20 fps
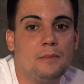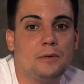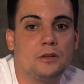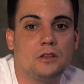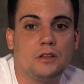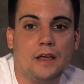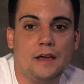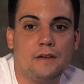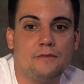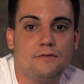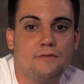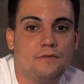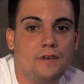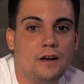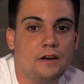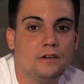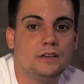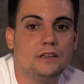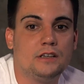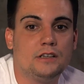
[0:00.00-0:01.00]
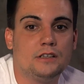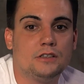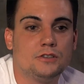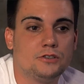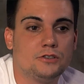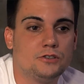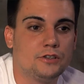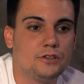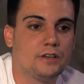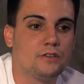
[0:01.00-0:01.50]
but they have very
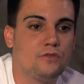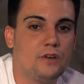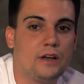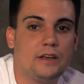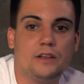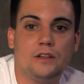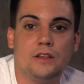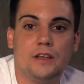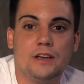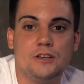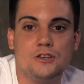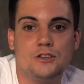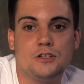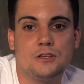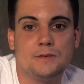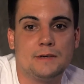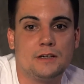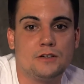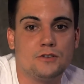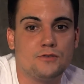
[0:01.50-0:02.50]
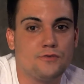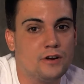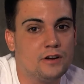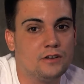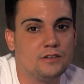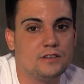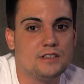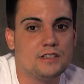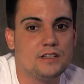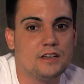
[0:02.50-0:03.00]
strict regulations because
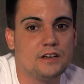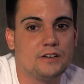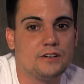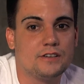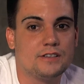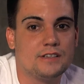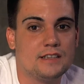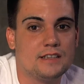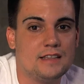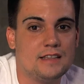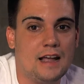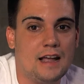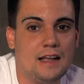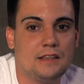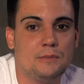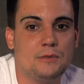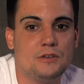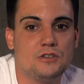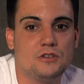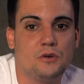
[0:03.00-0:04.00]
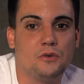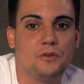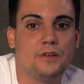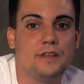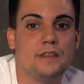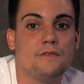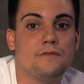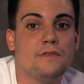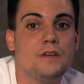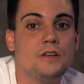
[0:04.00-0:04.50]
right on the sticker it says not to be sold
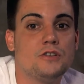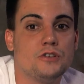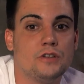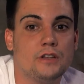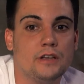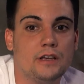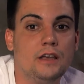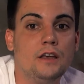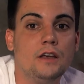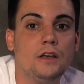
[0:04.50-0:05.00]
individually.